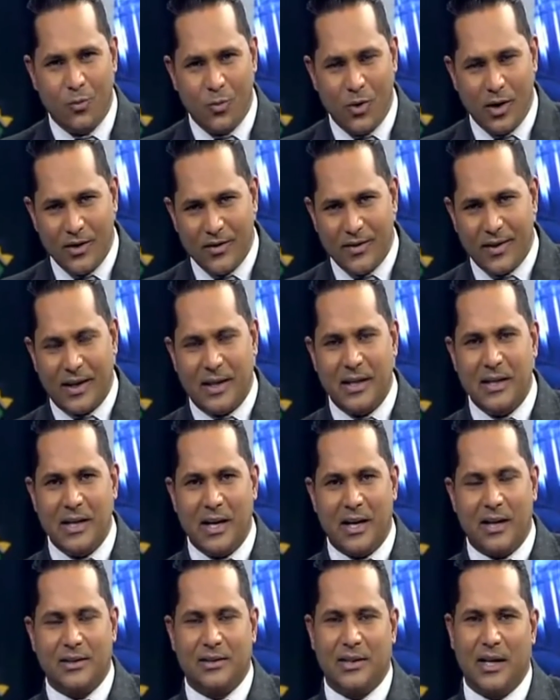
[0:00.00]
one of the
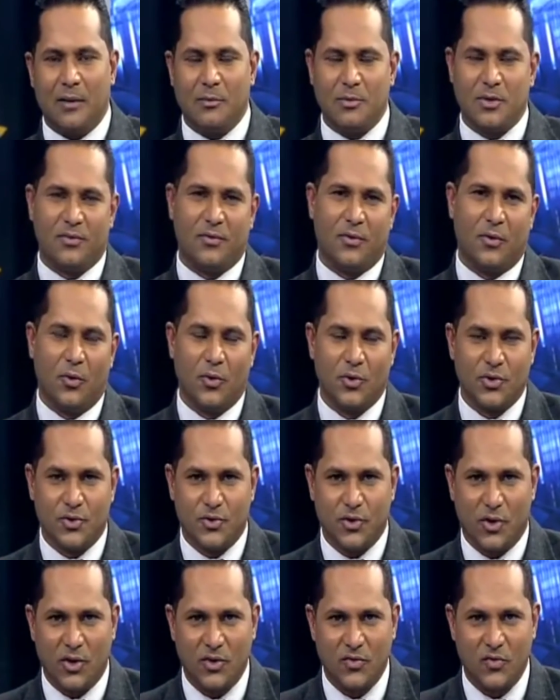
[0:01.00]
key outcomes, of course,
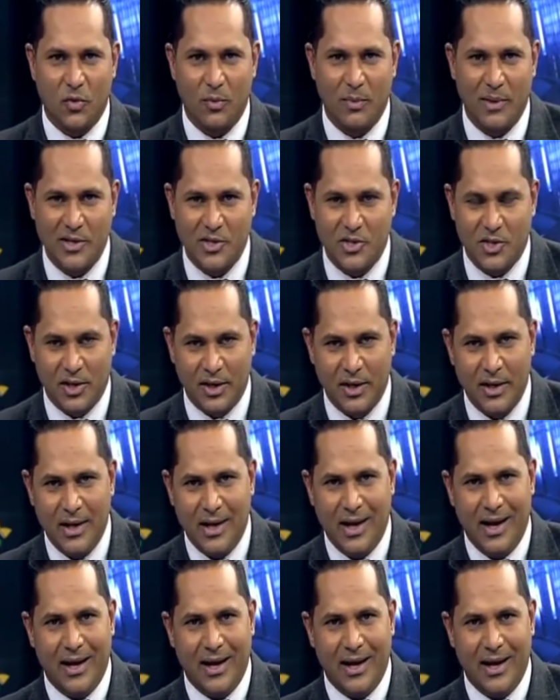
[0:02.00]
transformation,